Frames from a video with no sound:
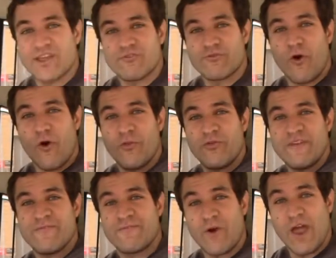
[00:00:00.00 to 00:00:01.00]
control the
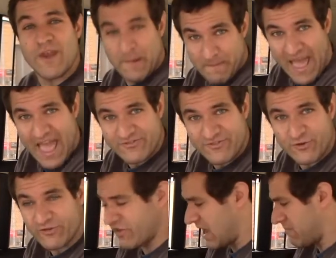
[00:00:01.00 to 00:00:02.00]
front
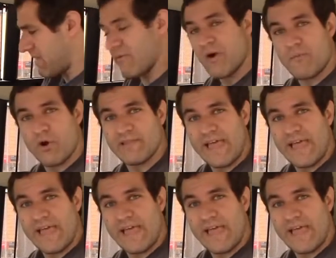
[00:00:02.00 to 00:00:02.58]
passenger seat. I want more